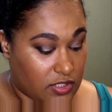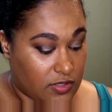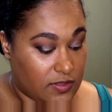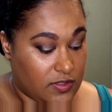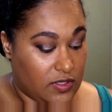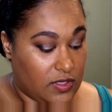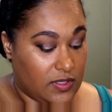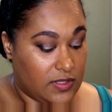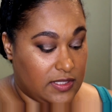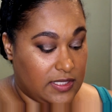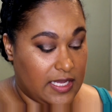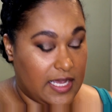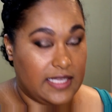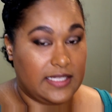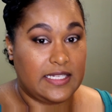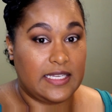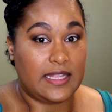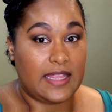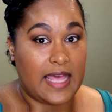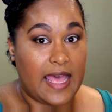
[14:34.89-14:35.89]
So as you can see, I
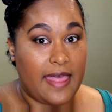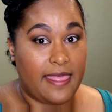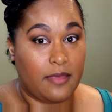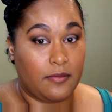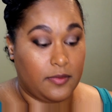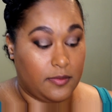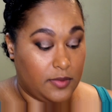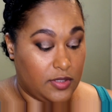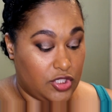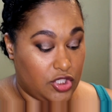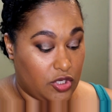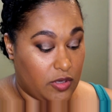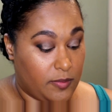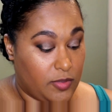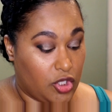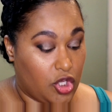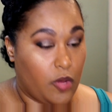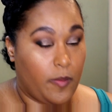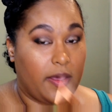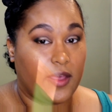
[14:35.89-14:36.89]
did that, and then what I'm going to do, I'm
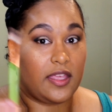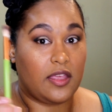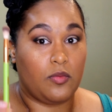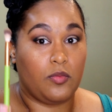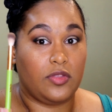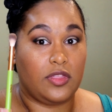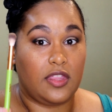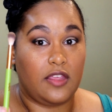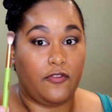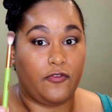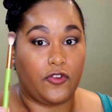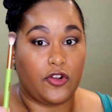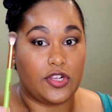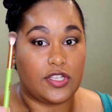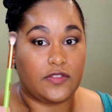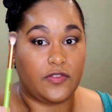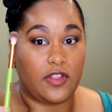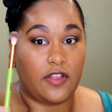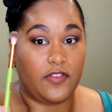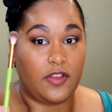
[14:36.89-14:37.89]
going to go back in with the
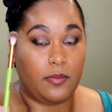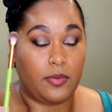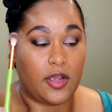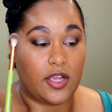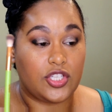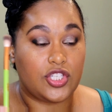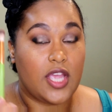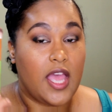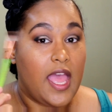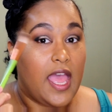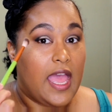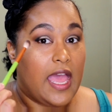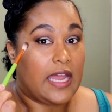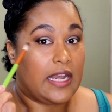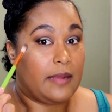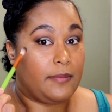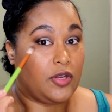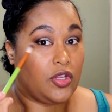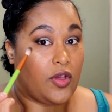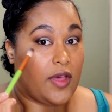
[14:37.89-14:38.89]
first fluffy brush,
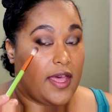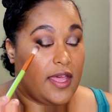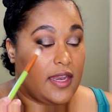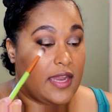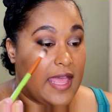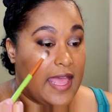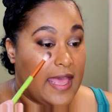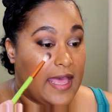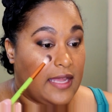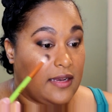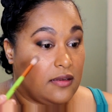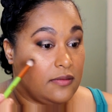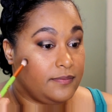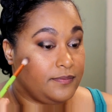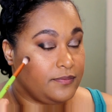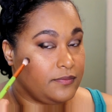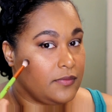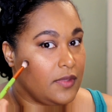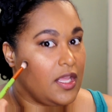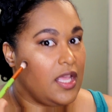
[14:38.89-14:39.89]
and I'm going to go ahead and
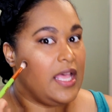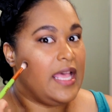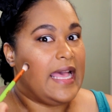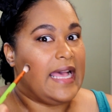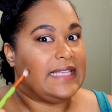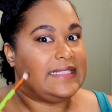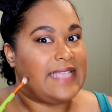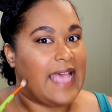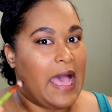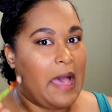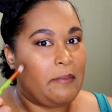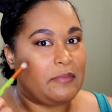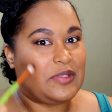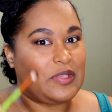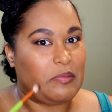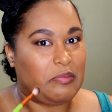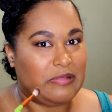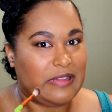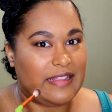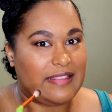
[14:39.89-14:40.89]
attempt
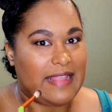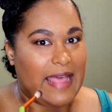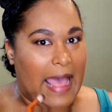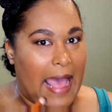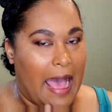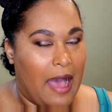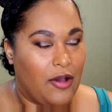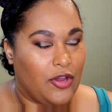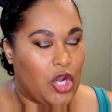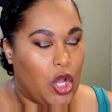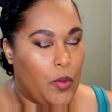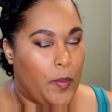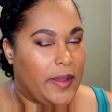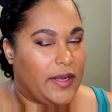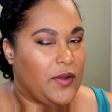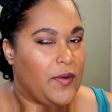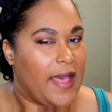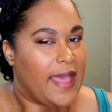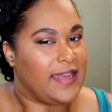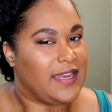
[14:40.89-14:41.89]
to blend that out and hope I
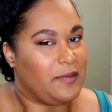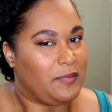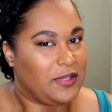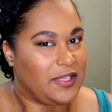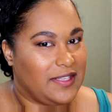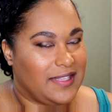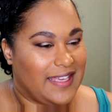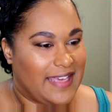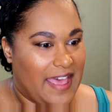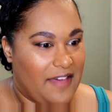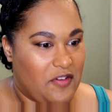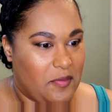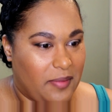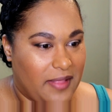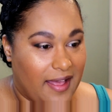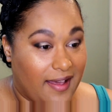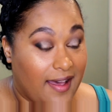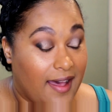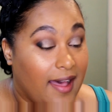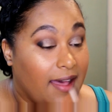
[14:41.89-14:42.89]
don't end up looking like I have a
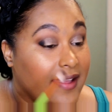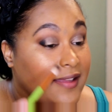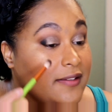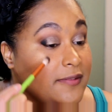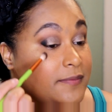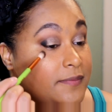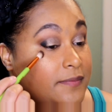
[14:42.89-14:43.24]
black eye.